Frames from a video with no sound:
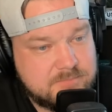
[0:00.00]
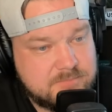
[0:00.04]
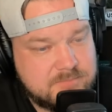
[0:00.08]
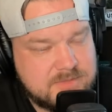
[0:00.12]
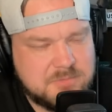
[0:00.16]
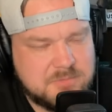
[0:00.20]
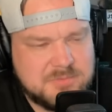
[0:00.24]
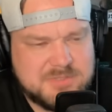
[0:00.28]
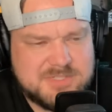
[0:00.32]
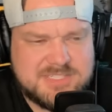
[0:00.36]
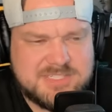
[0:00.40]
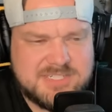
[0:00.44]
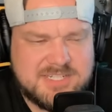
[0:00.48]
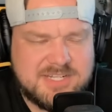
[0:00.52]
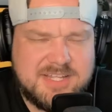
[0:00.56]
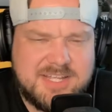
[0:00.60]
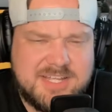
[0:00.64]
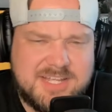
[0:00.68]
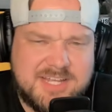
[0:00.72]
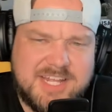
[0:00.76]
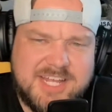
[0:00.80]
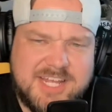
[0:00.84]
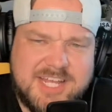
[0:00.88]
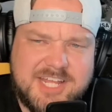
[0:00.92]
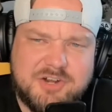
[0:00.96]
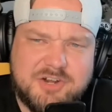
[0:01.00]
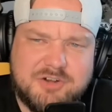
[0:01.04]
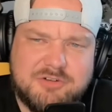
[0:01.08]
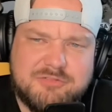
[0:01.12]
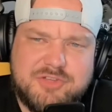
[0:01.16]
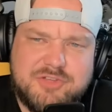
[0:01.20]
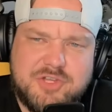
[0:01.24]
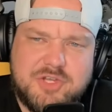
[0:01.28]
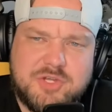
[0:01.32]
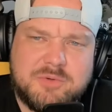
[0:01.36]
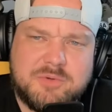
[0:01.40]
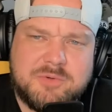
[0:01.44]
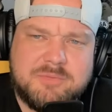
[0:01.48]
There was a, uh, an
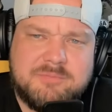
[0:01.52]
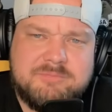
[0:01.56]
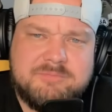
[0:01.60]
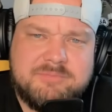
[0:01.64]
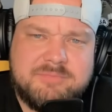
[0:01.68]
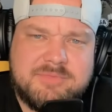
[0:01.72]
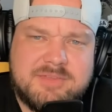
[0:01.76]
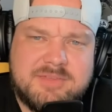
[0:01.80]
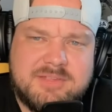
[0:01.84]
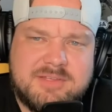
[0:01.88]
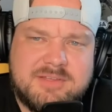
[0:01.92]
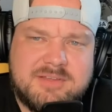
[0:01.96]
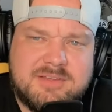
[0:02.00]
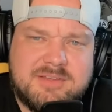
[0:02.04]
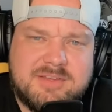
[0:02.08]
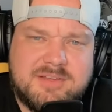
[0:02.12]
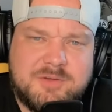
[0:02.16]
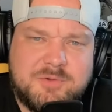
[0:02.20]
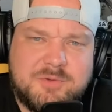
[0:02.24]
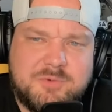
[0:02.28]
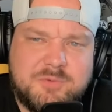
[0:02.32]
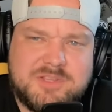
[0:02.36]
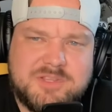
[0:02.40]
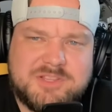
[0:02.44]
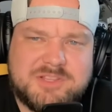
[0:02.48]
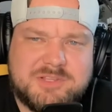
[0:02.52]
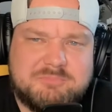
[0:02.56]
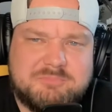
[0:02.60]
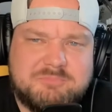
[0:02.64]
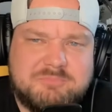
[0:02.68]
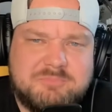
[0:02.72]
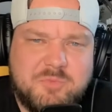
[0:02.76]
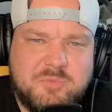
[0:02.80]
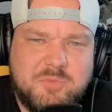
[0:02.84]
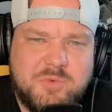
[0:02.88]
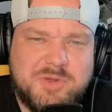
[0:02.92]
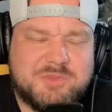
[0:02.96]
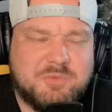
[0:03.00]
interview with the
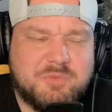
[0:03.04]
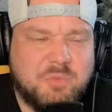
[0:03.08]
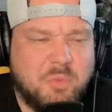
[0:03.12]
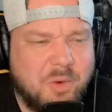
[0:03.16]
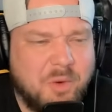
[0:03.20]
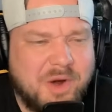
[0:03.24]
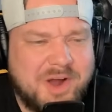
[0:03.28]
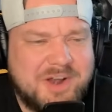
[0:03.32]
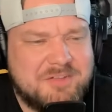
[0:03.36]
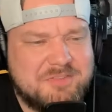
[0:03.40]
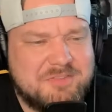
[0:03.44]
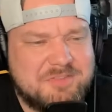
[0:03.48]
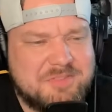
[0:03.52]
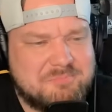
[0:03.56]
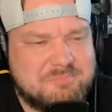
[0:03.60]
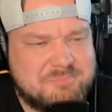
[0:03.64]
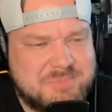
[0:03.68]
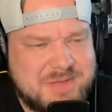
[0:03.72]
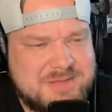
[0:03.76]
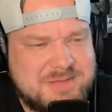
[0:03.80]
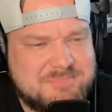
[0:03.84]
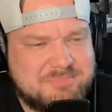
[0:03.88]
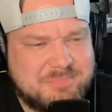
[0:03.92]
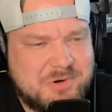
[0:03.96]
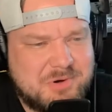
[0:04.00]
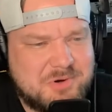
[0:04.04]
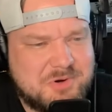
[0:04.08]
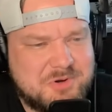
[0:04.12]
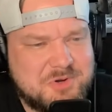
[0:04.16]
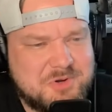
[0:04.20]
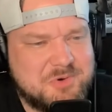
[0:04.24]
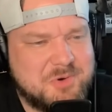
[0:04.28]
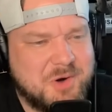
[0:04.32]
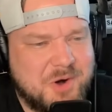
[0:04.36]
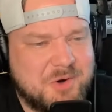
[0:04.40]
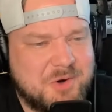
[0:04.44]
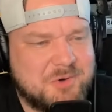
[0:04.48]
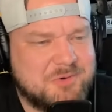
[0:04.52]
with one of the people
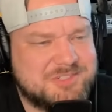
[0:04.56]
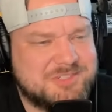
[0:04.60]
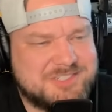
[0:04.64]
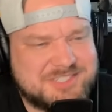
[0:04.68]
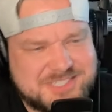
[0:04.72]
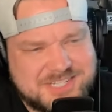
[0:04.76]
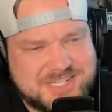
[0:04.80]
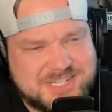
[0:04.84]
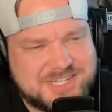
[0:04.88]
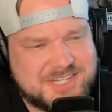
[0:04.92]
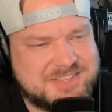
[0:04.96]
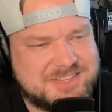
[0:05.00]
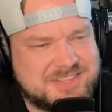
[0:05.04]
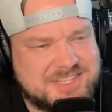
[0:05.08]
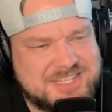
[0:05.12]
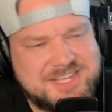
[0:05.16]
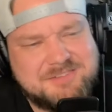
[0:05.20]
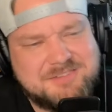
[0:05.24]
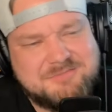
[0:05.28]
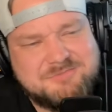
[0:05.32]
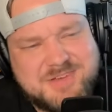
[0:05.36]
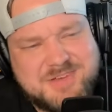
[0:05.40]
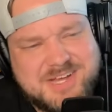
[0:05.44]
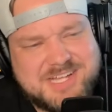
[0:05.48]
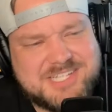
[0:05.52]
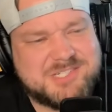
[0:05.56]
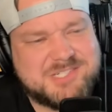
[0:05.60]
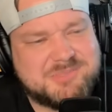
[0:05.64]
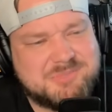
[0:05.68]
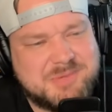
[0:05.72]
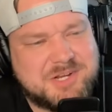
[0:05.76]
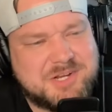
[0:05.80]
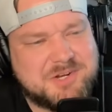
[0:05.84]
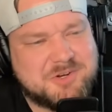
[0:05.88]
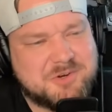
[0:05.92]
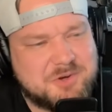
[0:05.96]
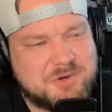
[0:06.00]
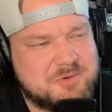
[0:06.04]
who owns the the
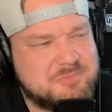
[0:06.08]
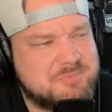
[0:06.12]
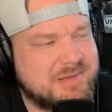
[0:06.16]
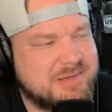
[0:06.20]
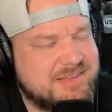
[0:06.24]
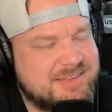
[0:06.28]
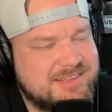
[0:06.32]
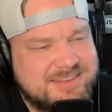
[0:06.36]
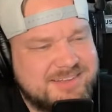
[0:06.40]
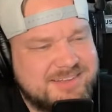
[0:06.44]
investment group